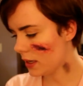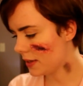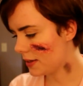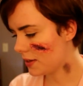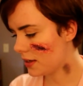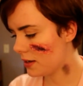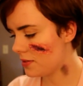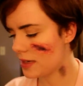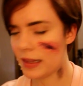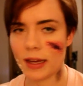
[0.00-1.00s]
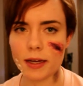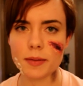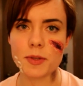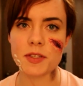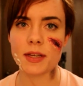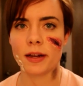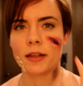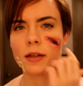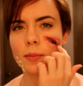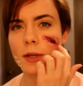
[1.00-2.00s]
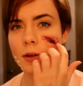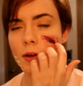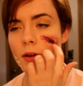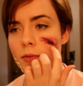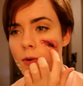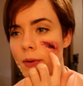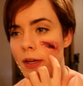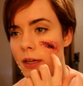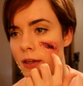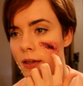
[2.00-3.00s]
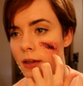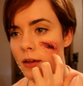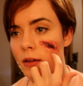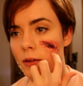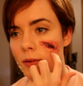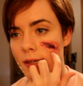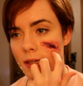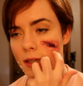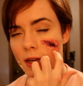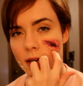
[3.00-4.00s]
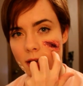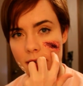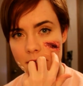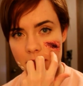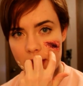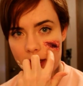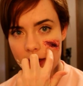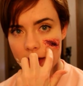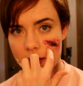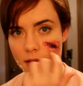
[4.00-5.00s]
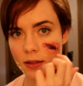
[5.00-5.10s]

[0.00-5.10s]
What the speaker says: And now that I've done that, I'm just getting a little bit of green right kind of underneath